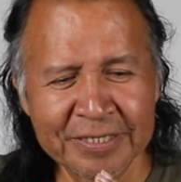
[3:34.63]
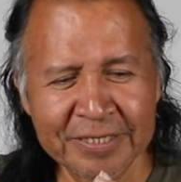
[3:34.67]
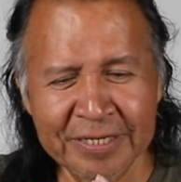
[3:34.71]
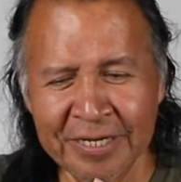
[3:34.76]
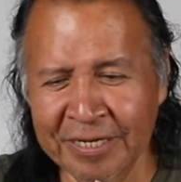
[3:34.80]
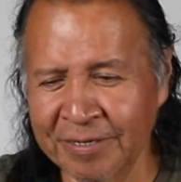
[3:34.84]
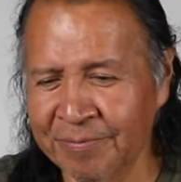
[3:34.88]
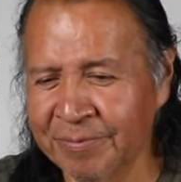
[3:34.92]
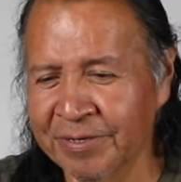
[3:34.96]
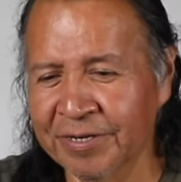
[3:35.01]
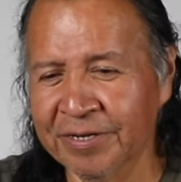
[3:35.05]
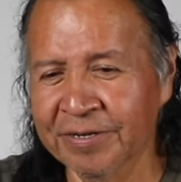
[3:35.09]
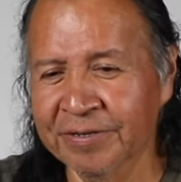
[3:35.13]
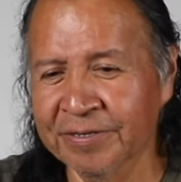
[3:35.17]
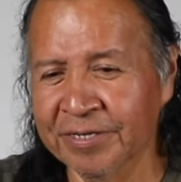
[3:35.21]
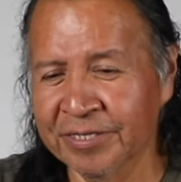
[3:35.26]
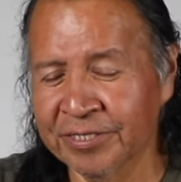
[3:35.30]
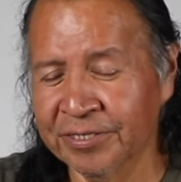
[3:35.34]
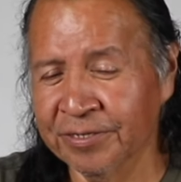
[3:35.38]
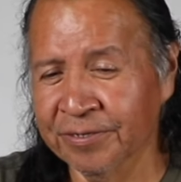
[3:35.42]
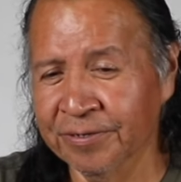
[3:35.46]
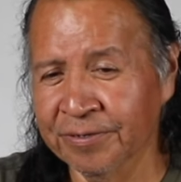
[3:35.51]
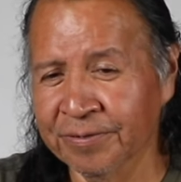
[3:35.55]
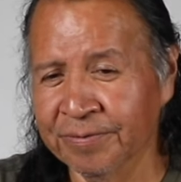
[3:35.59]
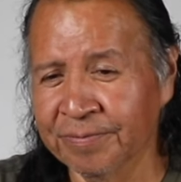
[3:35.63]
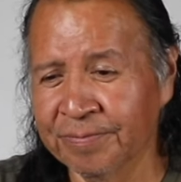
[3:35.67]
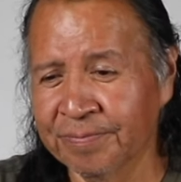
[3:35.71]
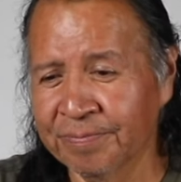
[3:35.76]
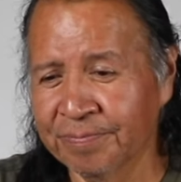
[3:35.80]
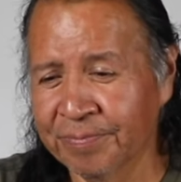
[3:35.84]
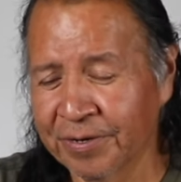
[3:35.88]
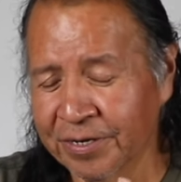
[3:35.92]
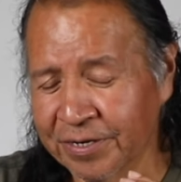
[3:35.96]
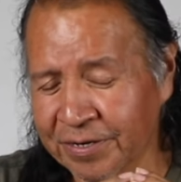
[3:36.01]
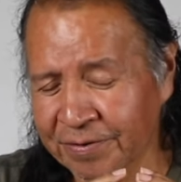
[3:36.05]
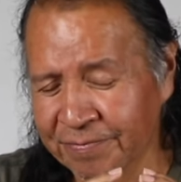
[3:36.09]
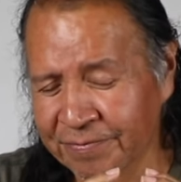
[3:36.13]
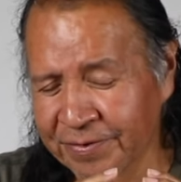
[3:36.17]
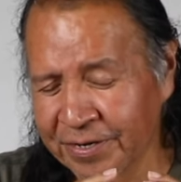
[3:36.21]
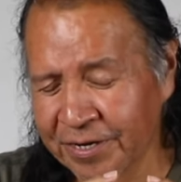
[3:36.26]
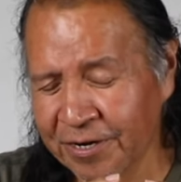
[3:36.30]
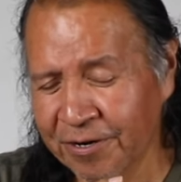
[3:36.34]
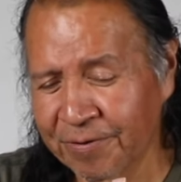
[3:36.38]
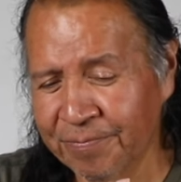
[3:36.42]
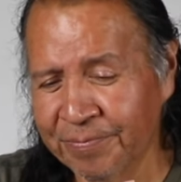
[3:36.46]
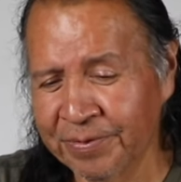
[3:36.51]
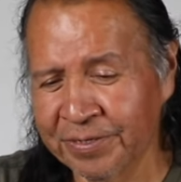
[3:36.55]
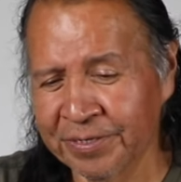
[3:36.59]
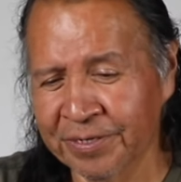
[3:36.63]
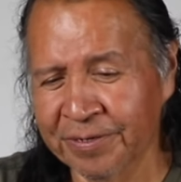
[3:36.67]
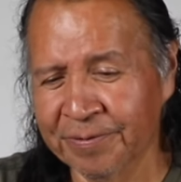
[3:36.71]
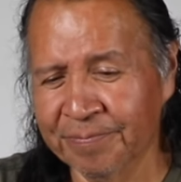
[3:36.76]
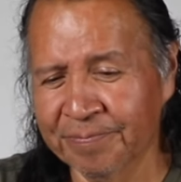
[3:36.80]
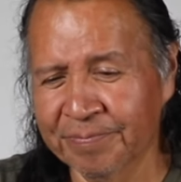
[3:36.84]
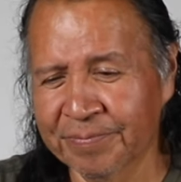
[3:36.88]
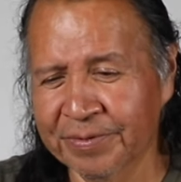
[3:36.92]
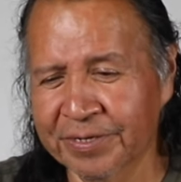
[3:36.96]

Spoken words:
I am here as your part of helping you,